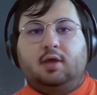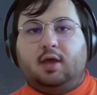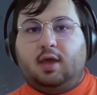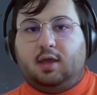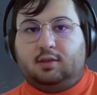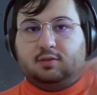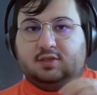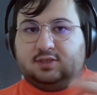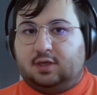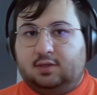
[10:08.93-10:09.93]
and
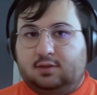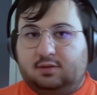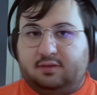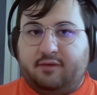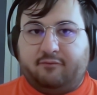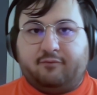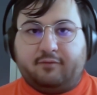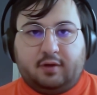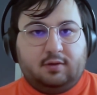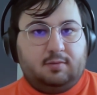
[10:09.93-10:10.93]
design
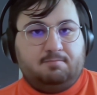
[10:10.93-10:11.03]
different